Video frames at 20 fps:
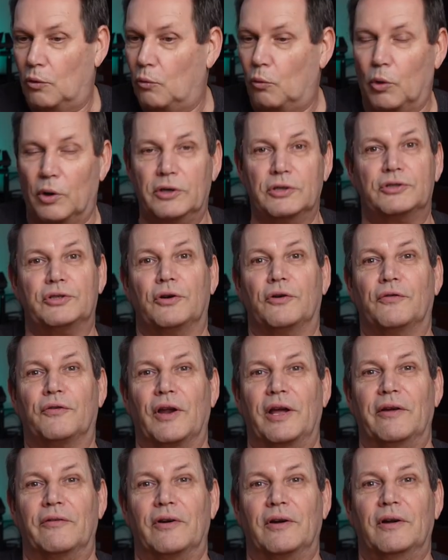What is your
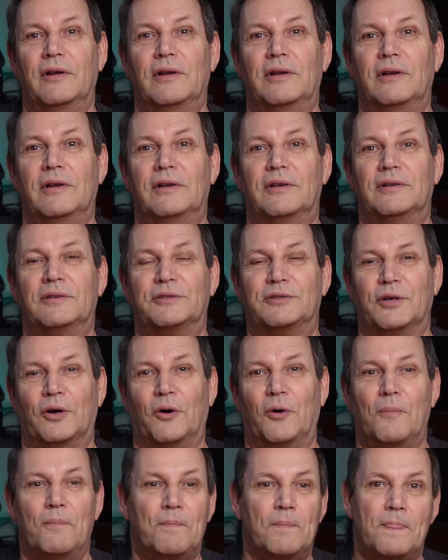flavor?
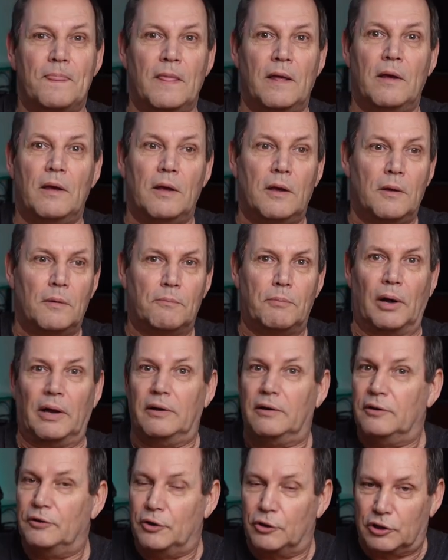So,
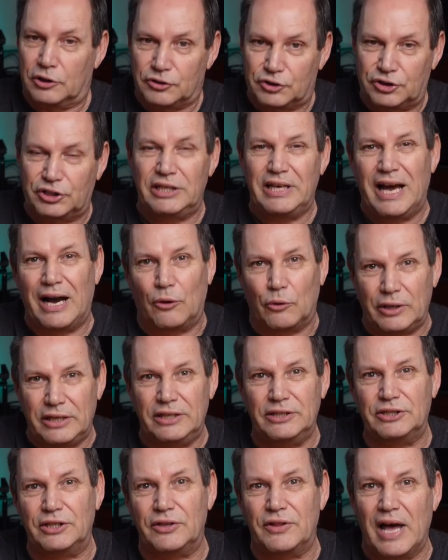but you can see how
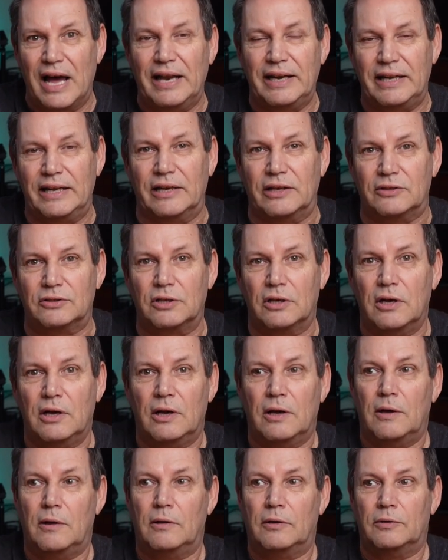easy that is.
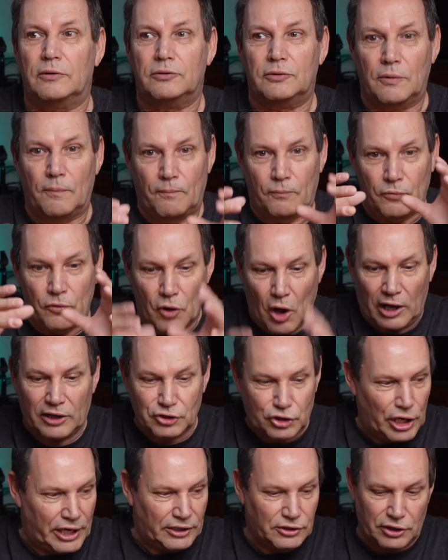Not
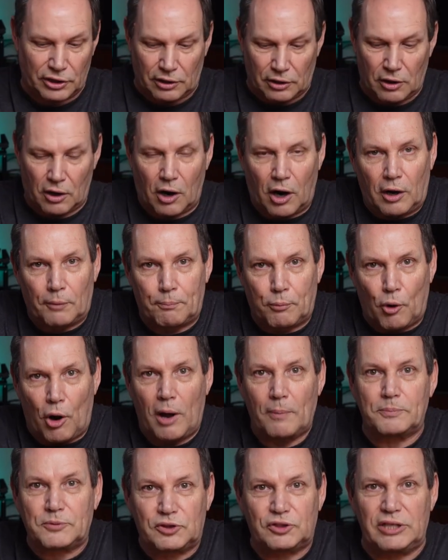changing our
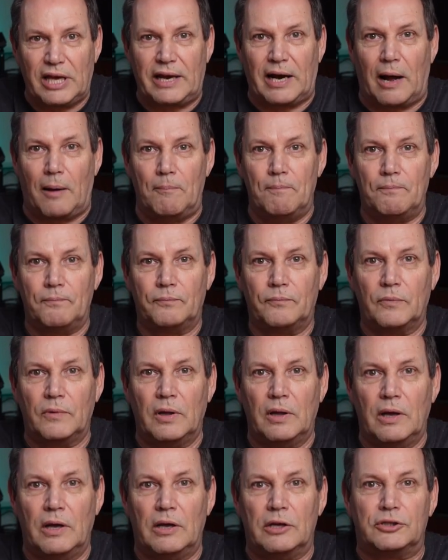prop setup,
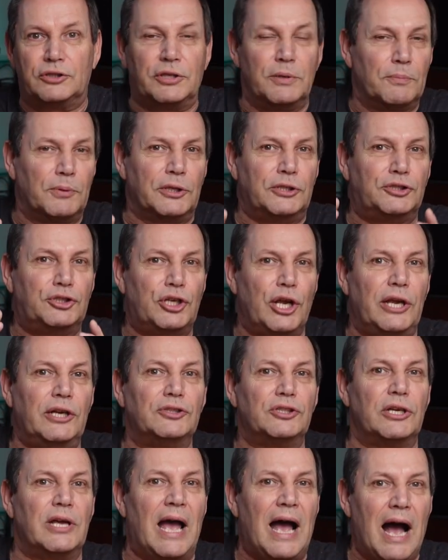simply
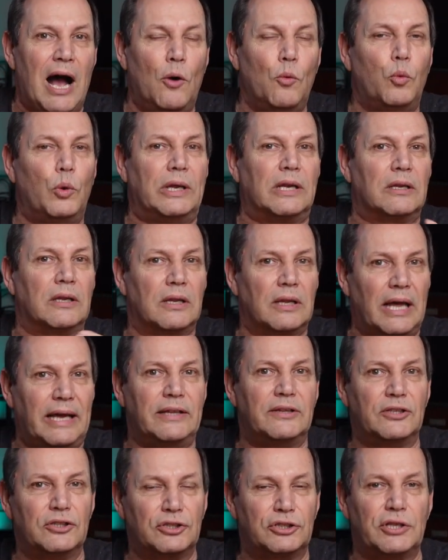changing how we
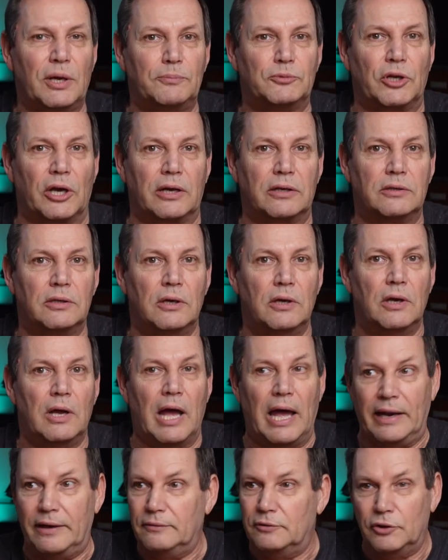light the subject.
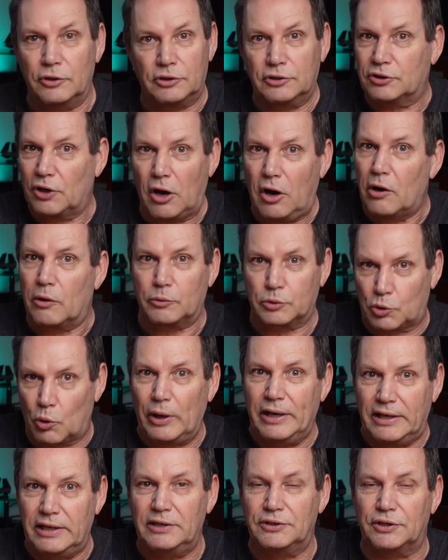And you saw it was
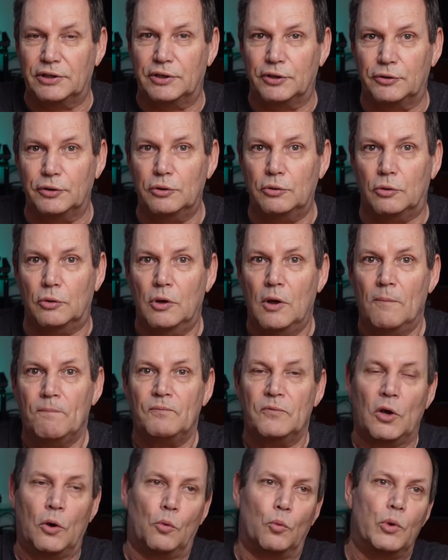quite easy to do.
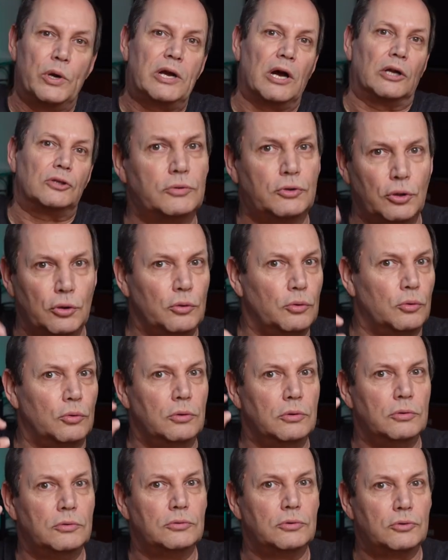We got
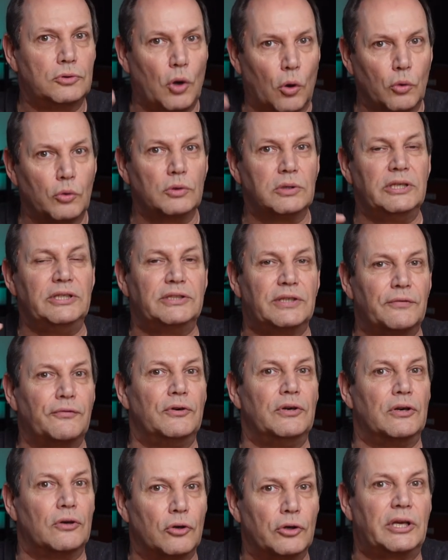two totally
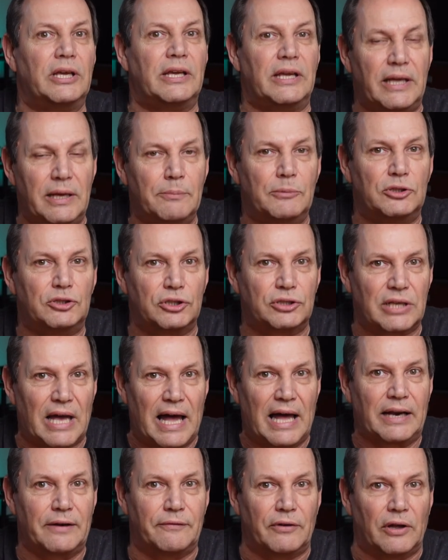different looking images
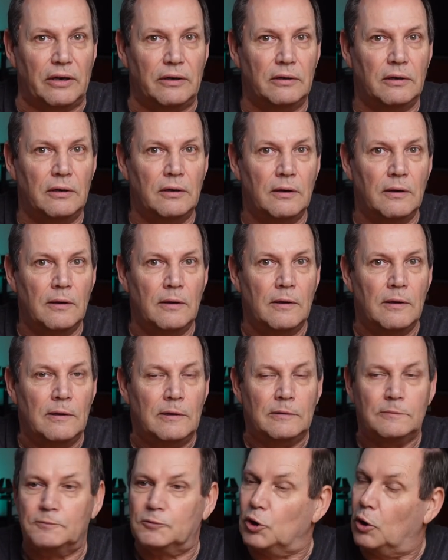out of it.
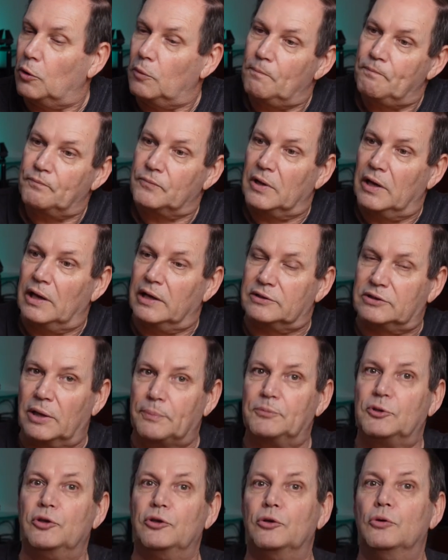So it's
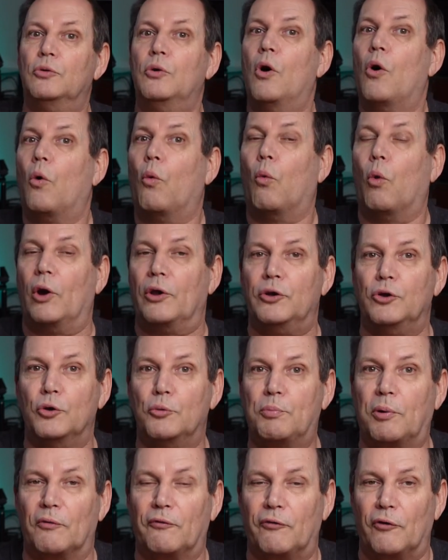up to you what you
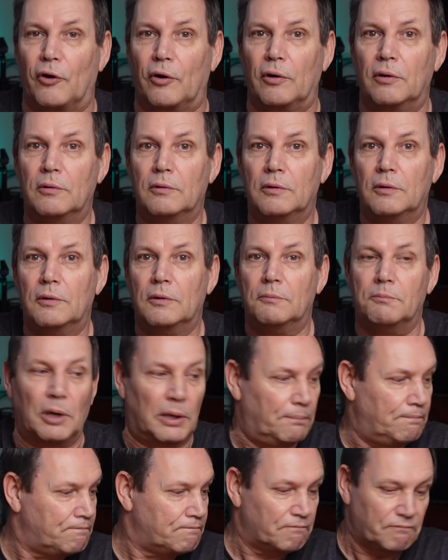prefer.
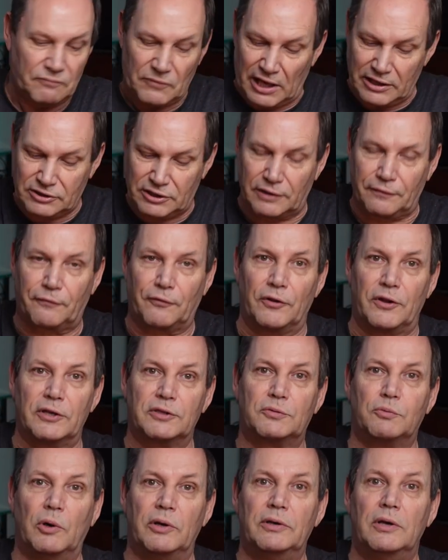That's it for
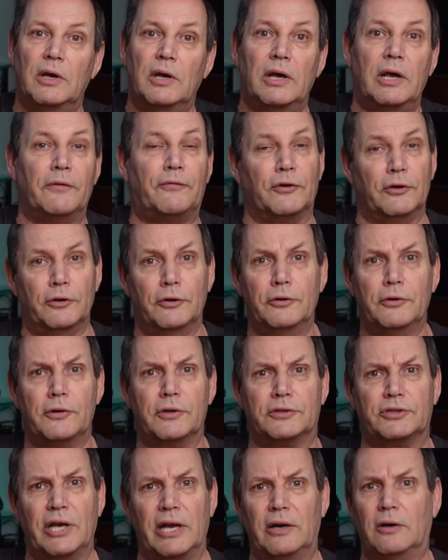this one. If you're new to
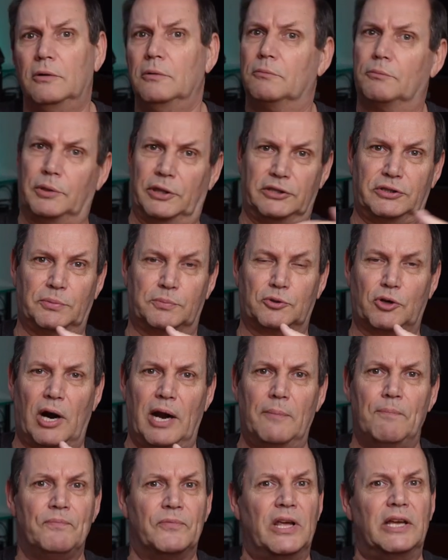the channel, please
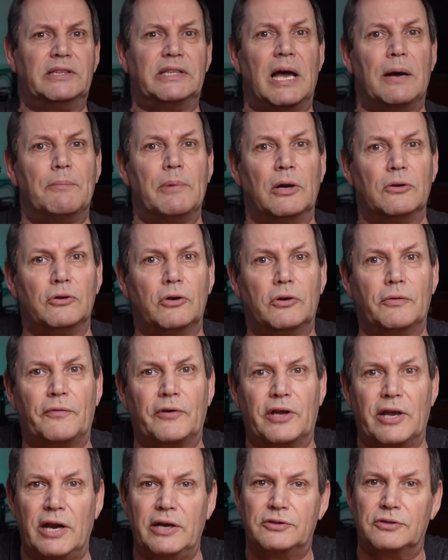subscribe. Hit that bell
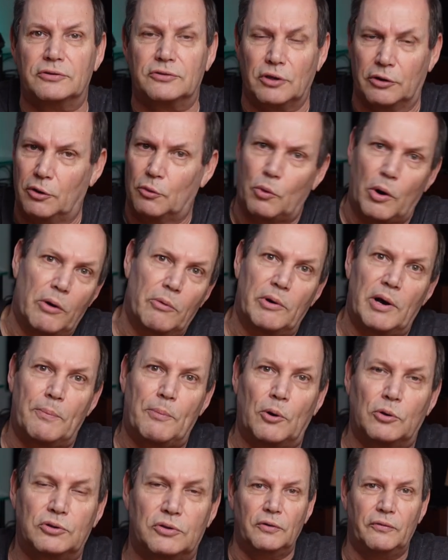notification so you're aware when I
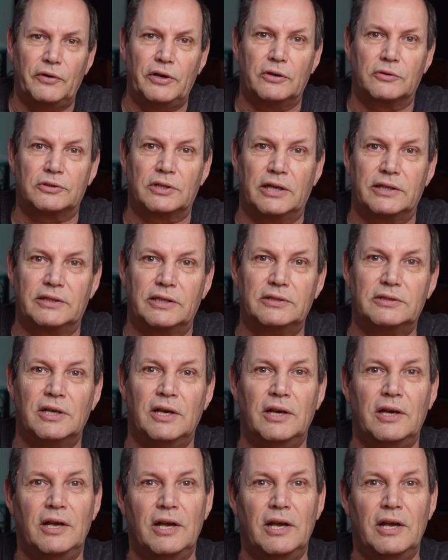post new videos like this.